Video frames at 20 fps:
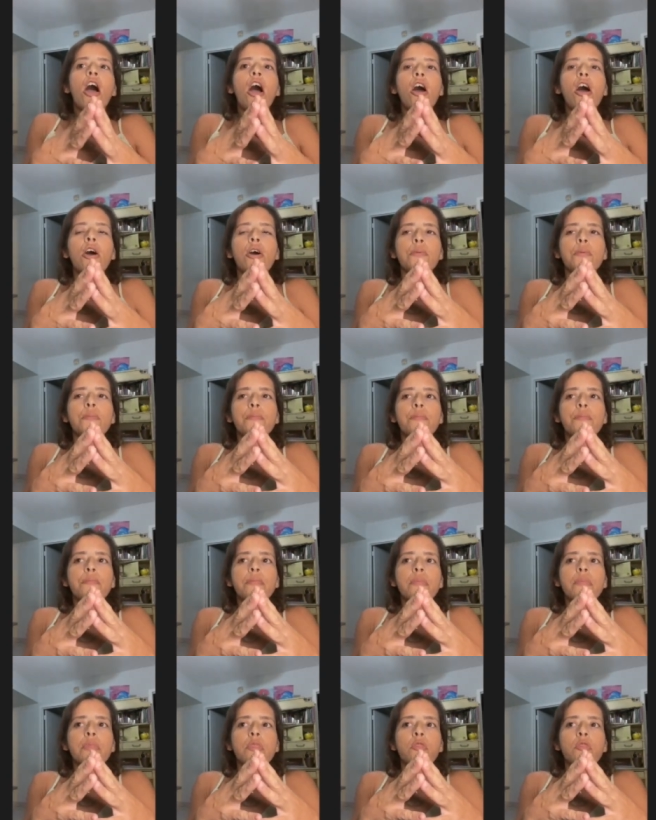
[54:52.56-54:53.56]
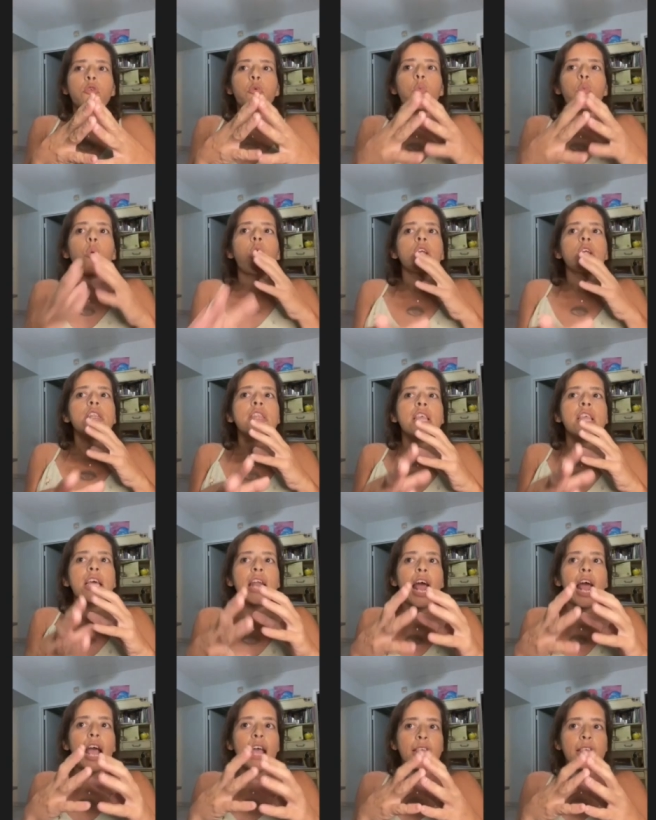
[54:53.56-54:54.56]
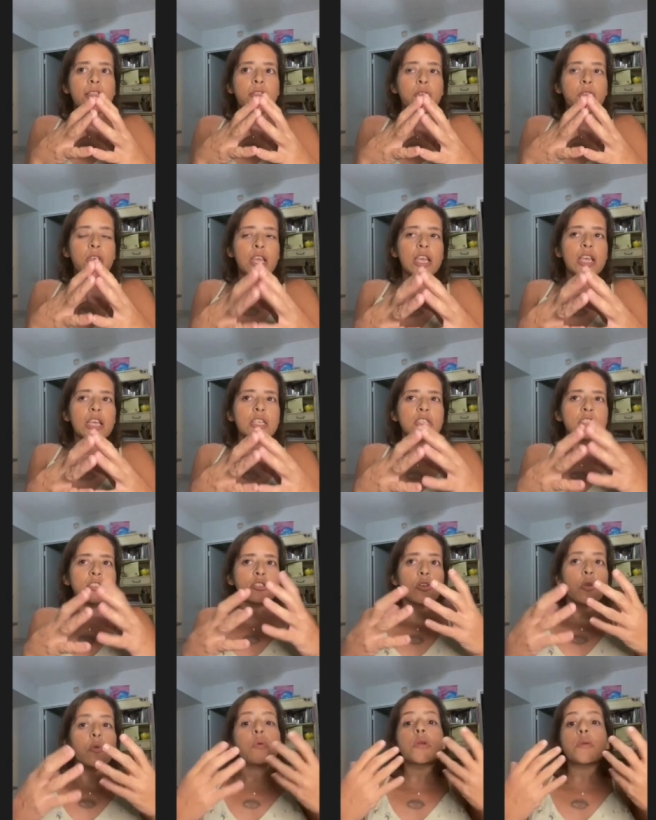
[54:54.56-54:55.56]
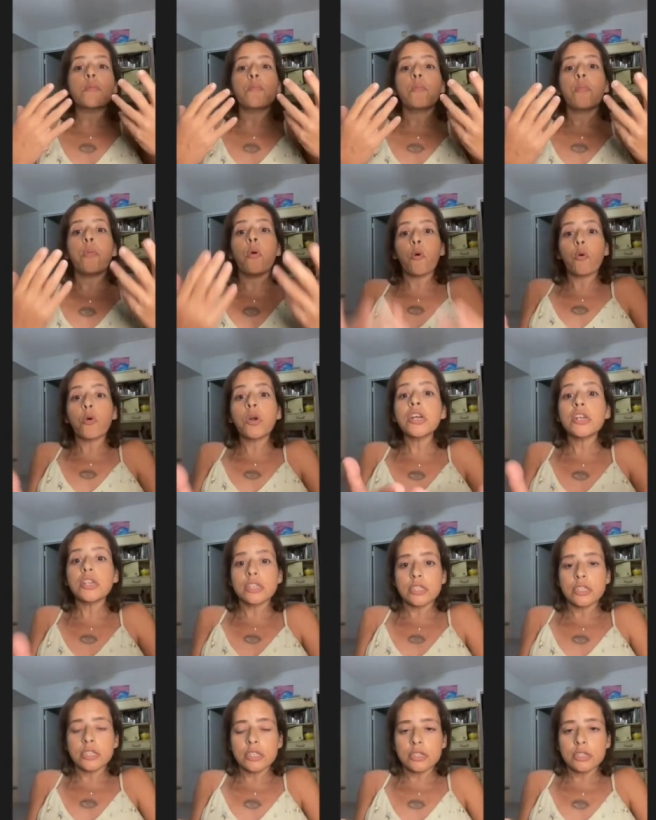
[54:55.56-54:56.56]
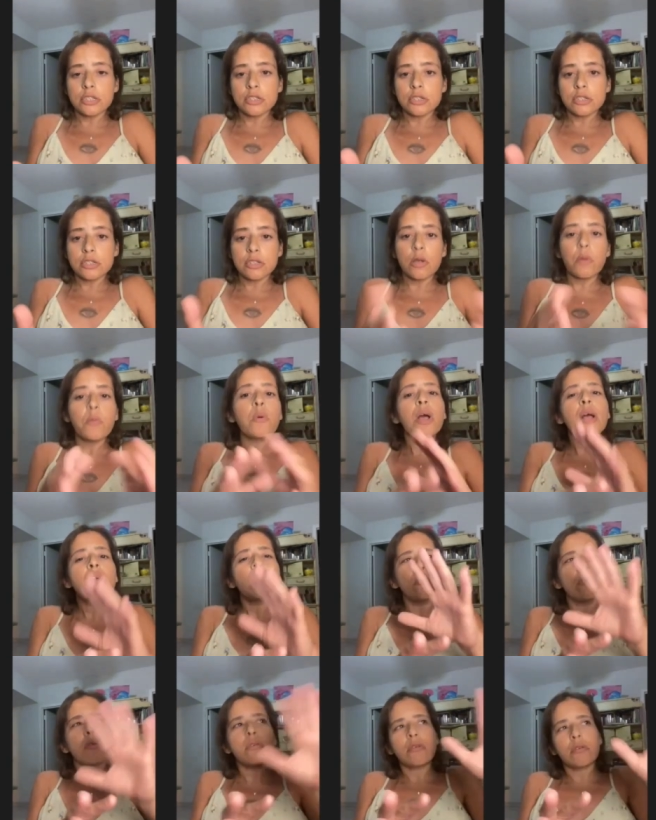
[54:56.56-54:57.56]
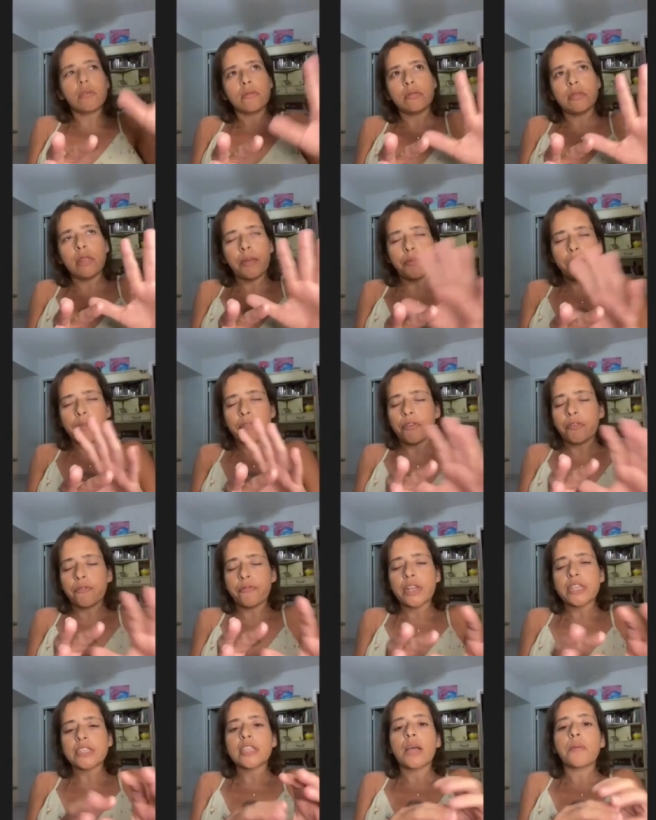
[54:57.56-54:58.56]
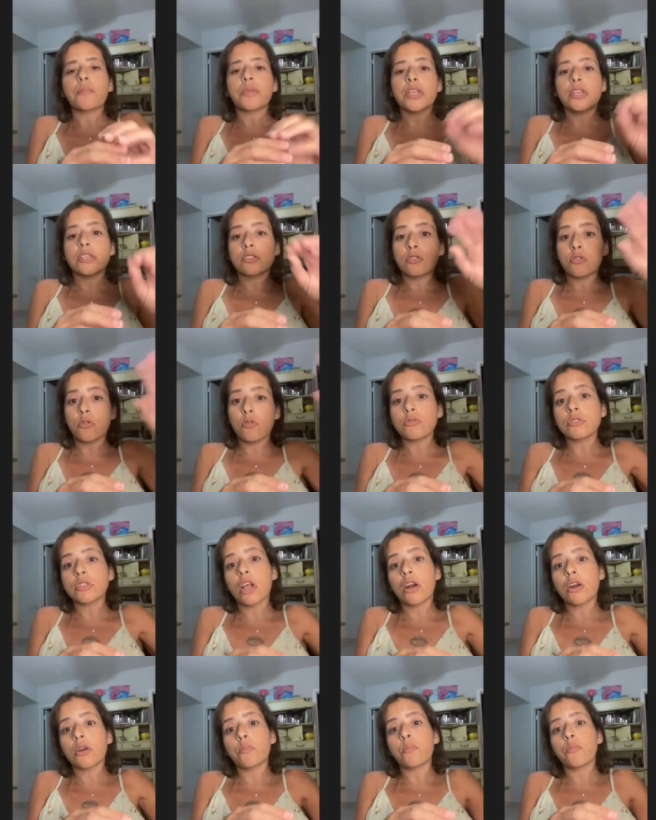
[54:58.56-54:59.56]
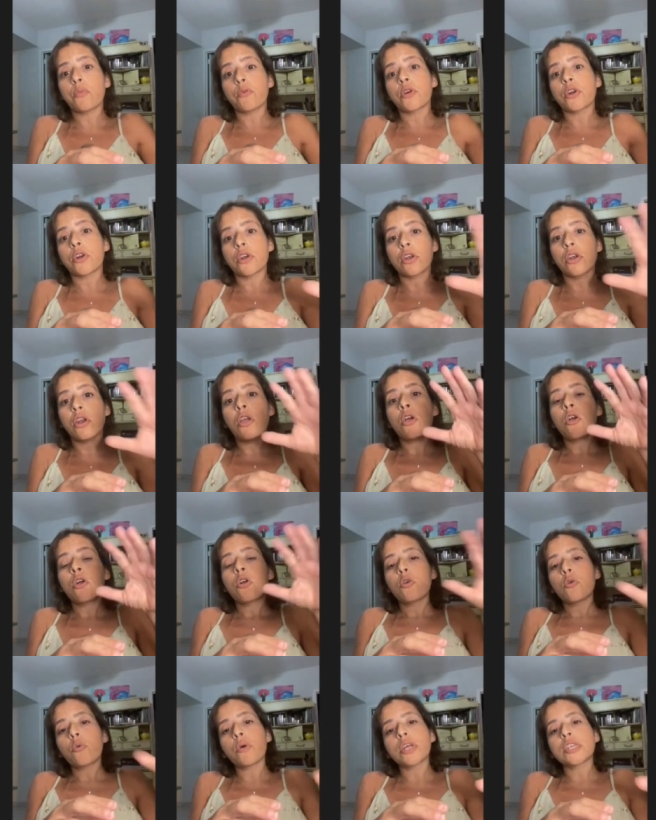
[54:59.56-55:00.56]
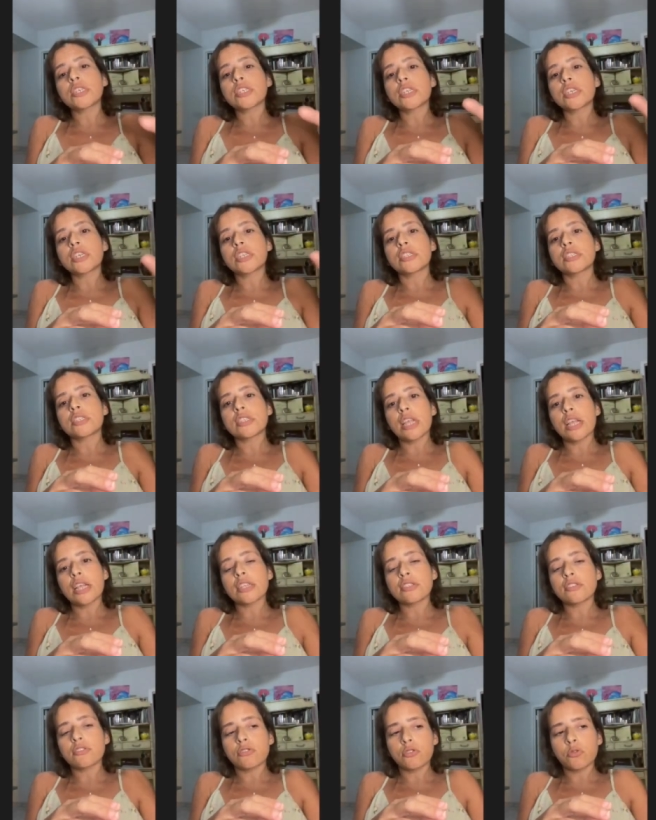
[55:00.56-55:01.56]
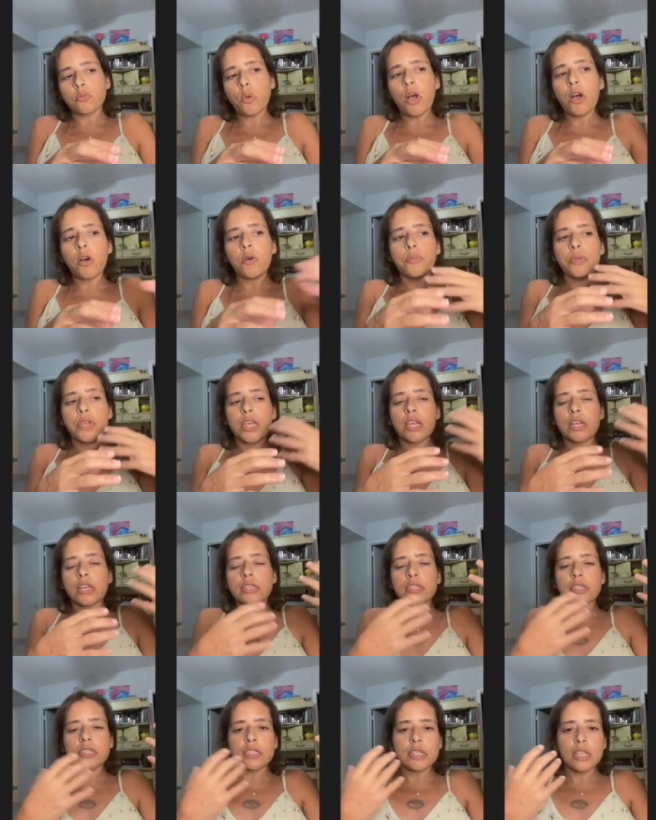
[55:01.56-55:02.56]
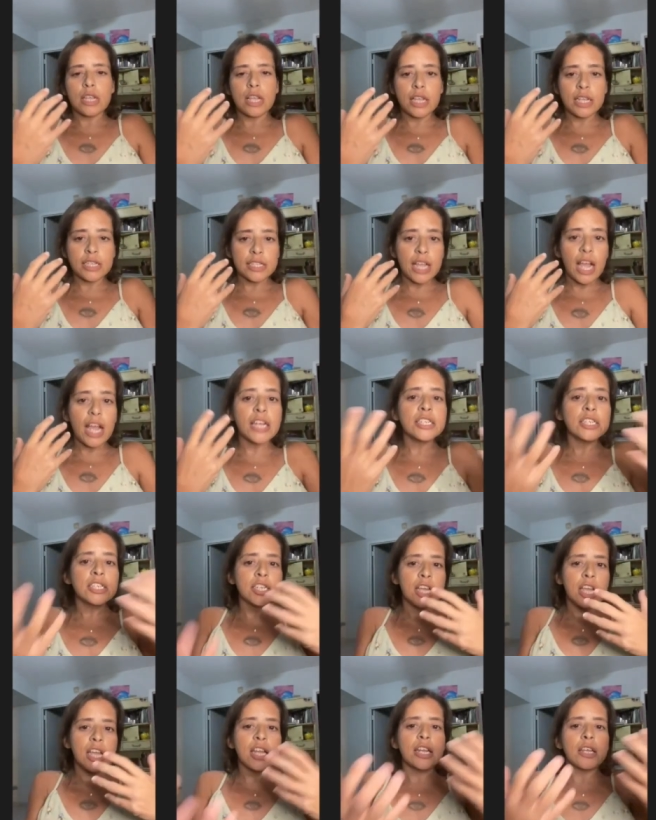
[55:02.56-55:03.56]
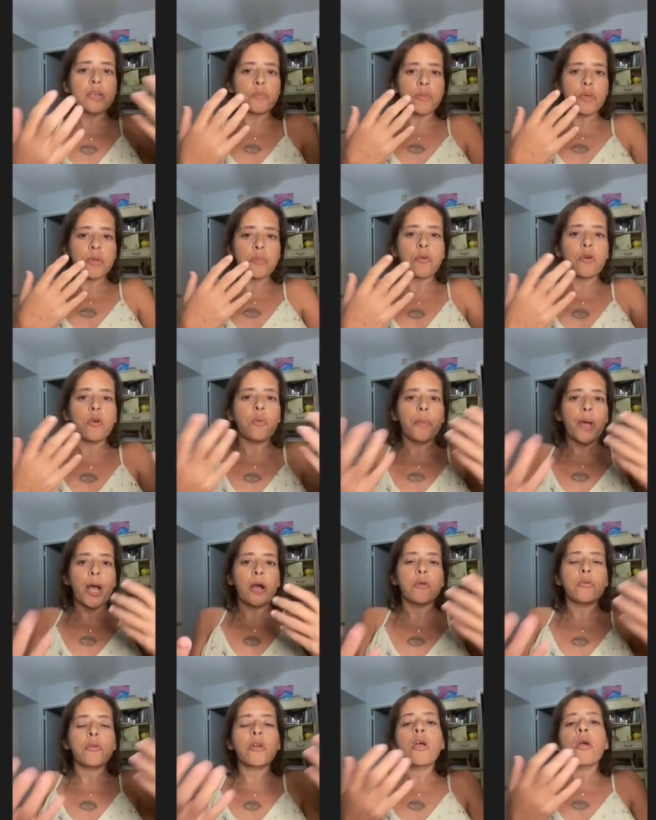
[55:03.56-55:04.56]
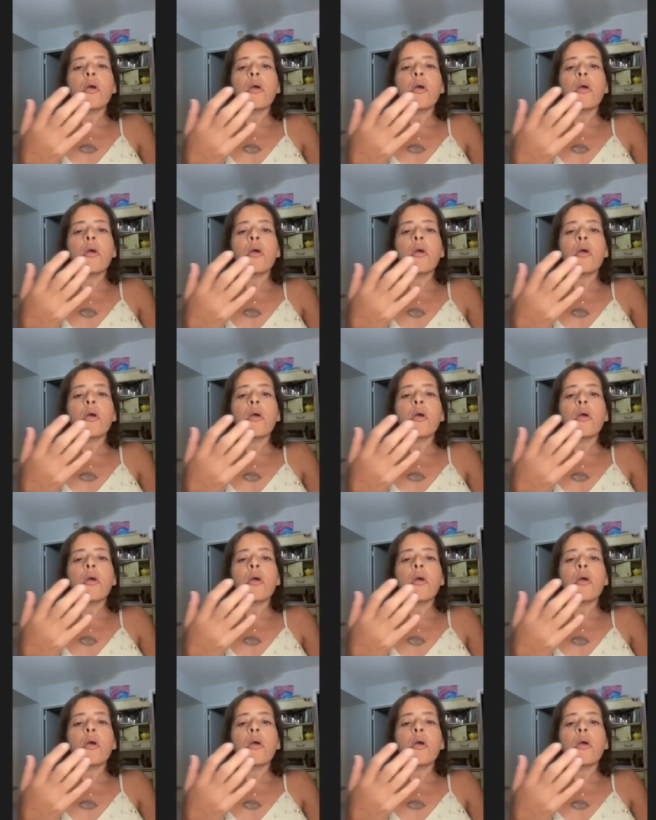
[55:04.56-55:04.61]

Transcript: Um, the one that I think is so important to, well, let me rephrase that because those are important questions to answer as well because it's educating people about